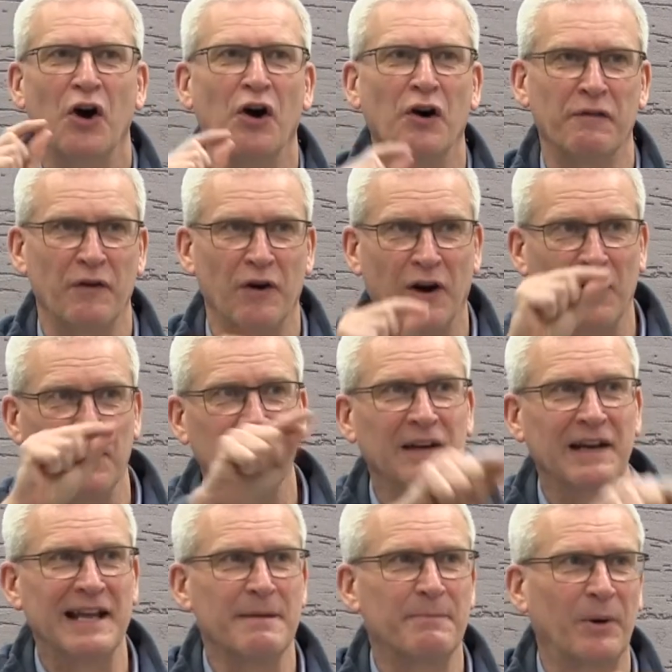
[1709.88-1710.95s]
of our
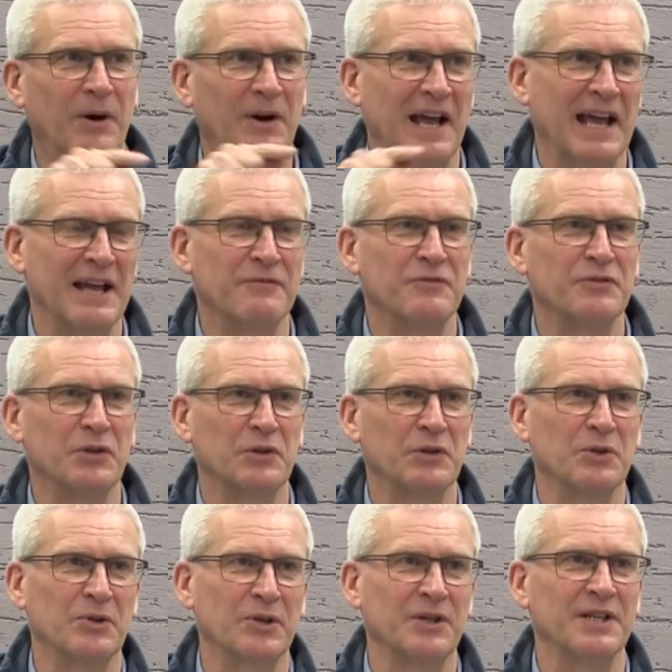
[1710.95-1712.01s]
labor in the
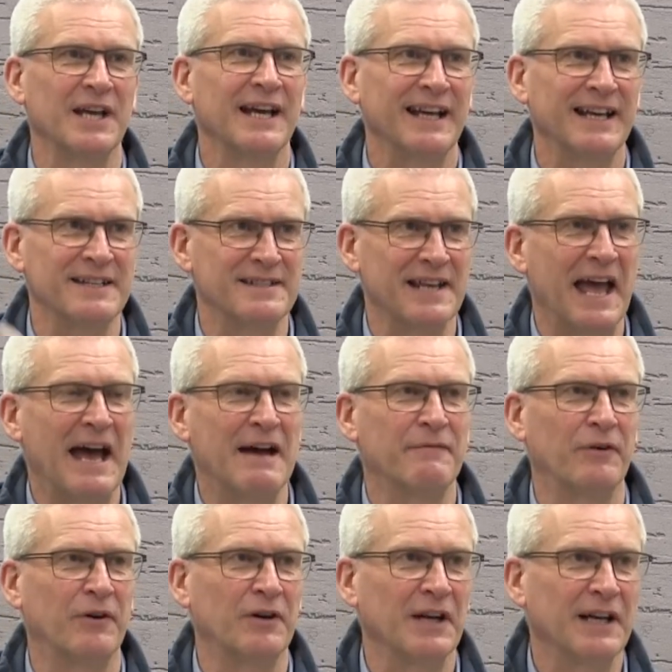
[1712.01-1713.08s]
Lord is
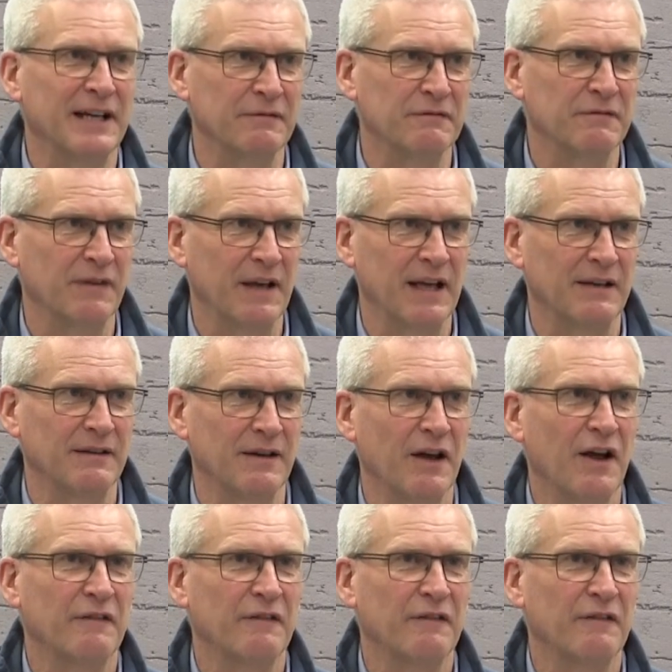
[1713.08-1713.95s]
ever in vain.